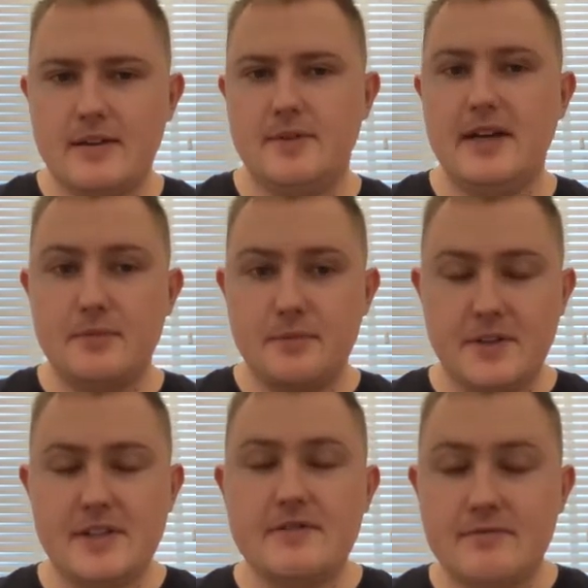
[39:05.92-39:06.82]
like one of
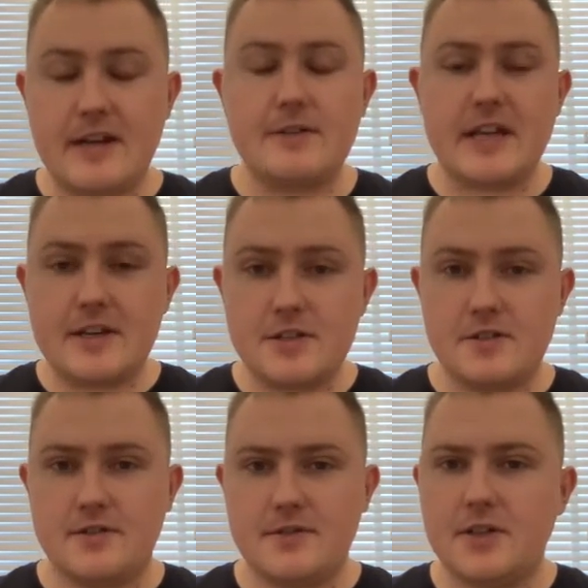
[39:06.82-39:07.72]
the
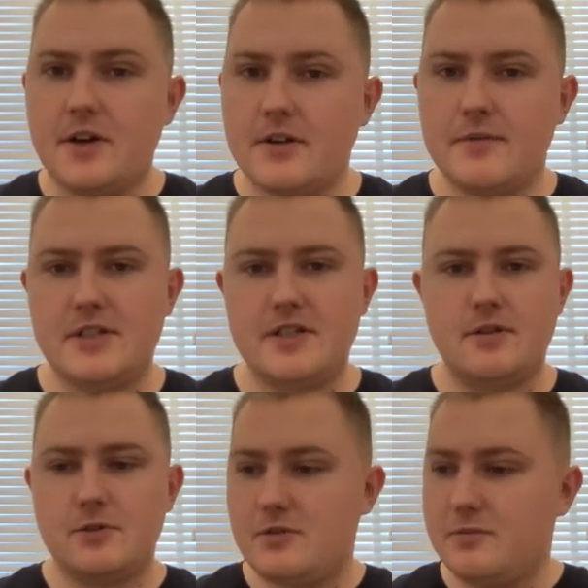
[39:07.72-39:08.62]
foundations of LeCoq. Obviously it's
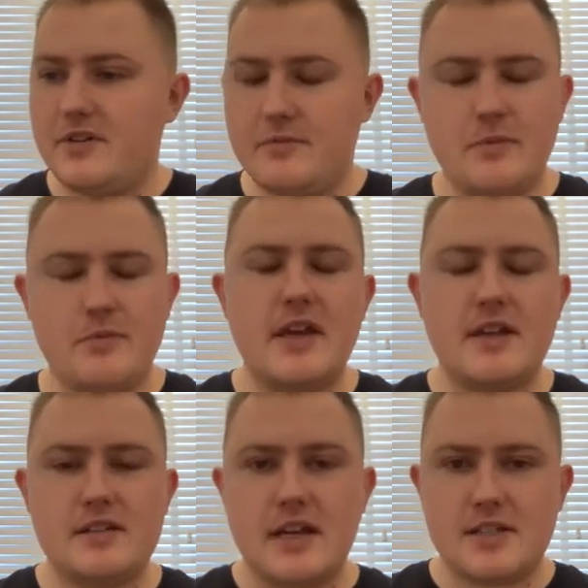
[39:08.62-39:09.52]
not just movement, but
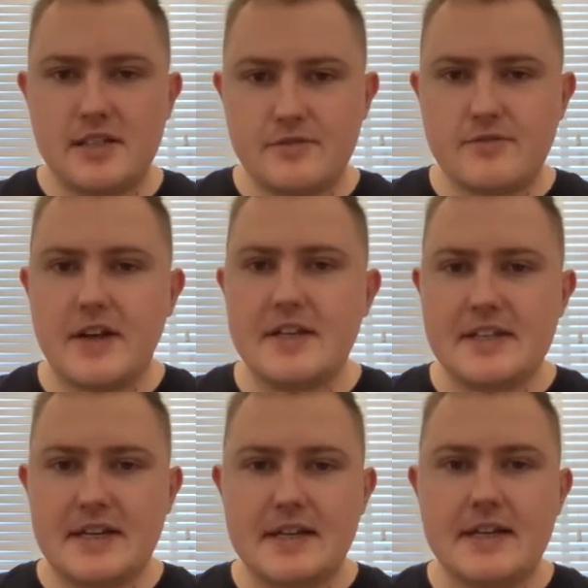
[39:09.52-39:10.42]
it's actually
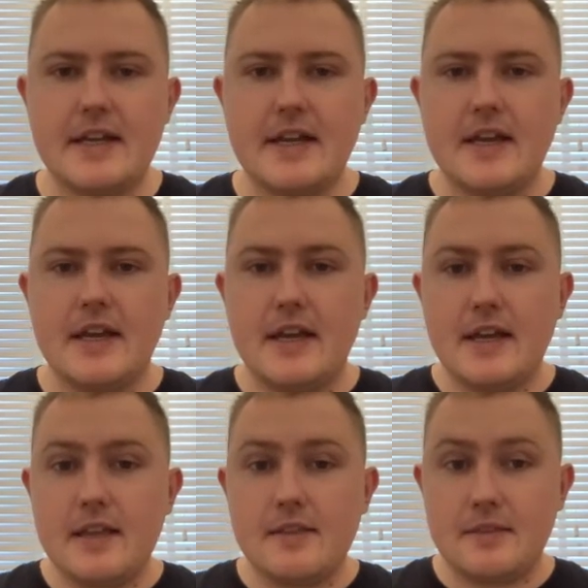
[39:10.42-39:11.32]
finding
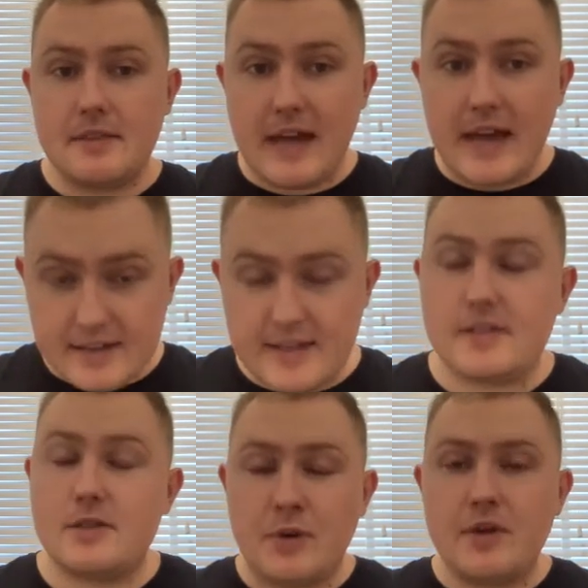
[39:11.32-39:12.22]
that
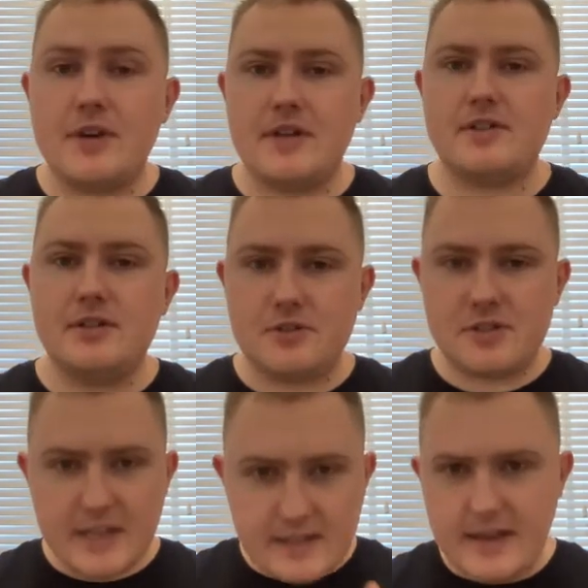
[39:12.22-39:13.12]
experience. You
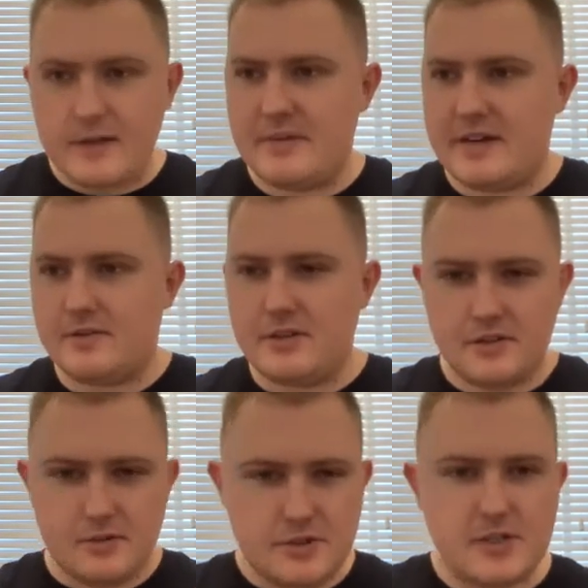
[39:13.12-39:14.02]
see that mountain,
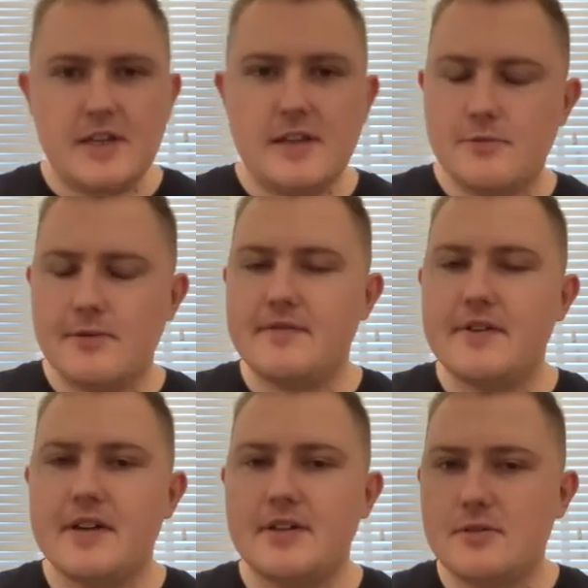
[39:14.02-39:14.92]
you see the
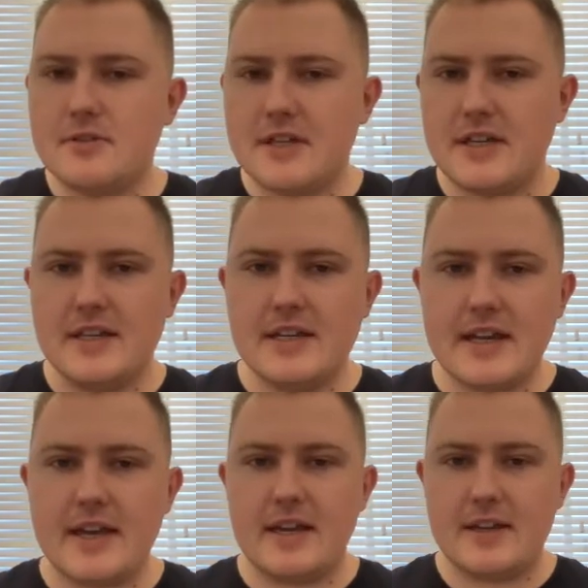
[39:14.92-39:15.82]
river, you see
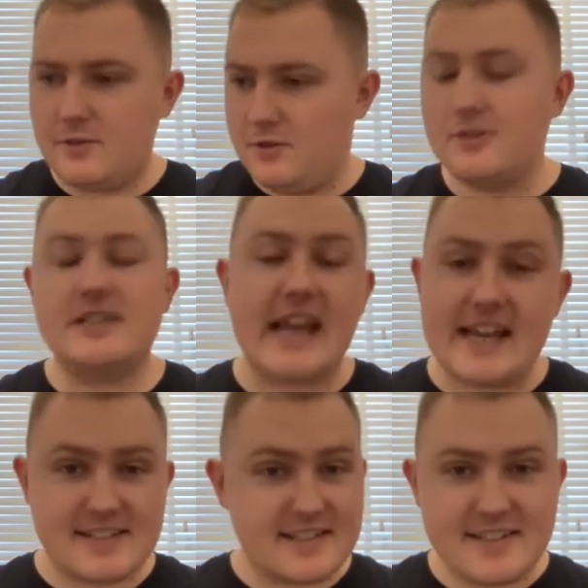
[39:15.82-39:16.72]
your
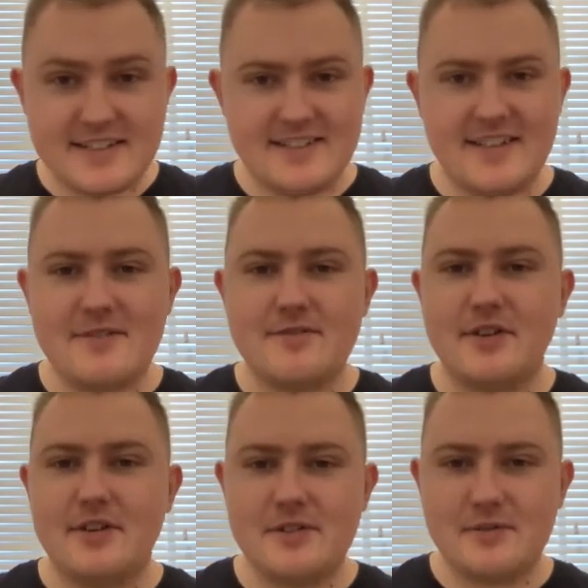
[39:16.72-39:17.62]
desk in
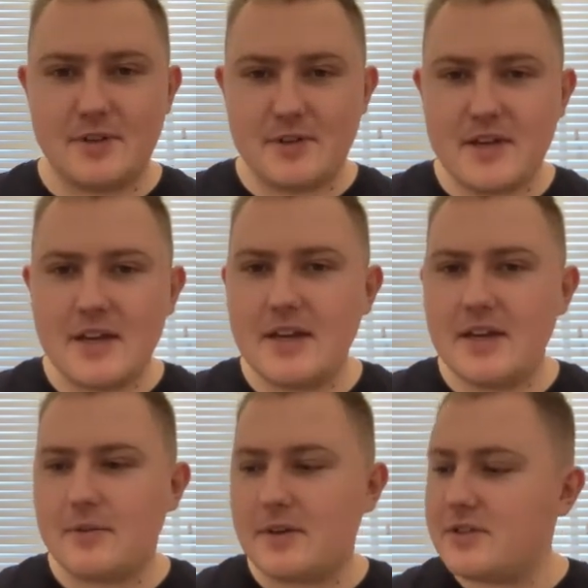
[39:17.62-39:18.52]
front of you,
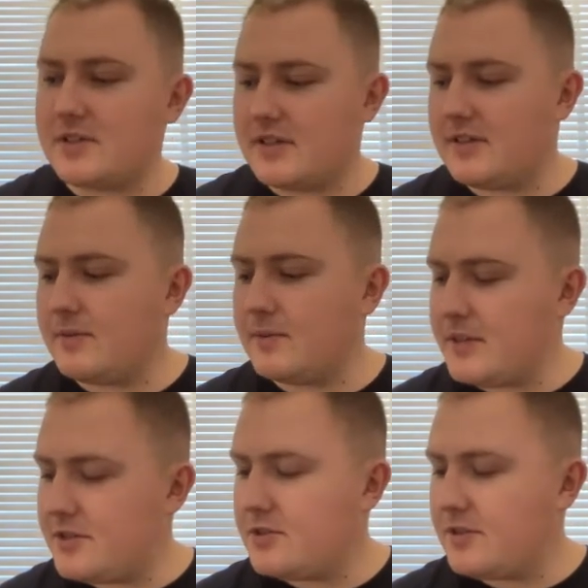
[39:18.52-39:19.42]
which
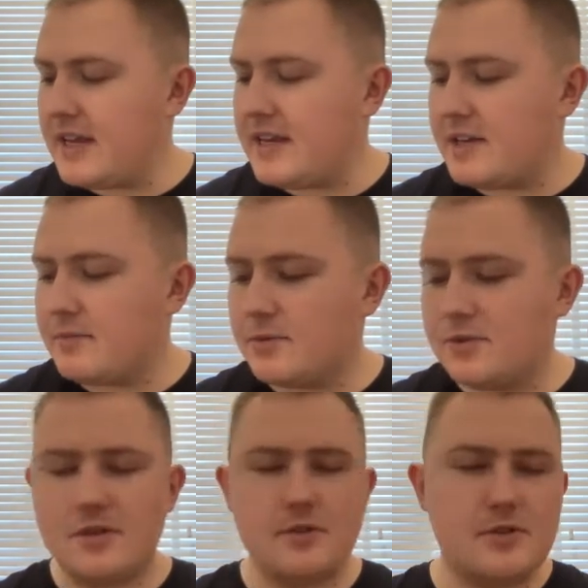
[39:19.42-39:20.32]
enables
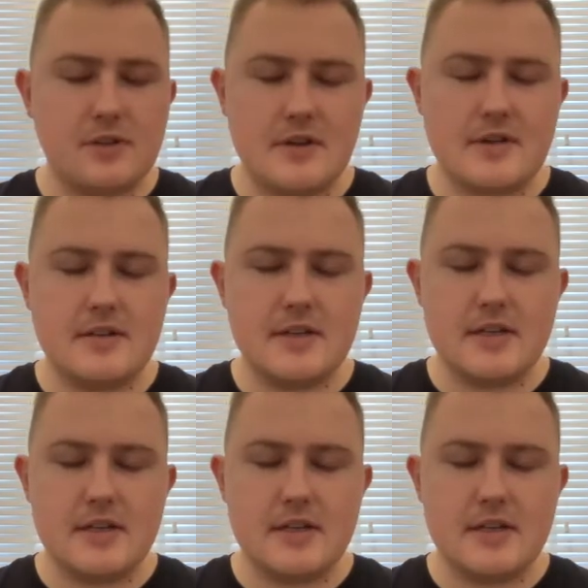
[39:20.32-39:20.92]
you to